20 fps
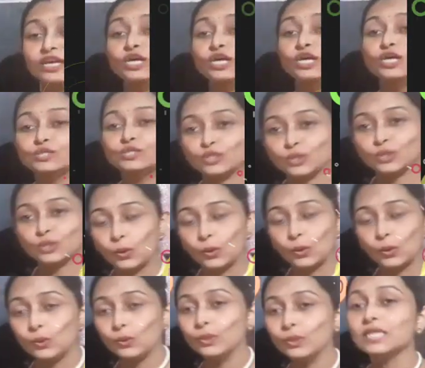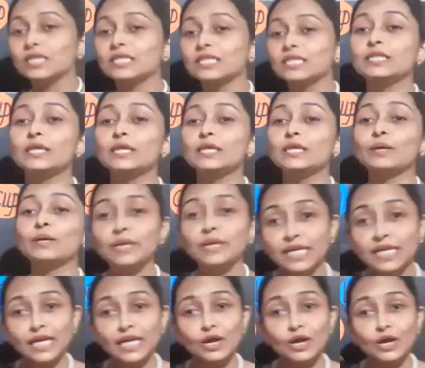So, the
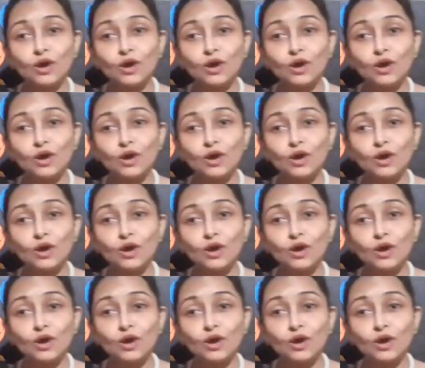meaning of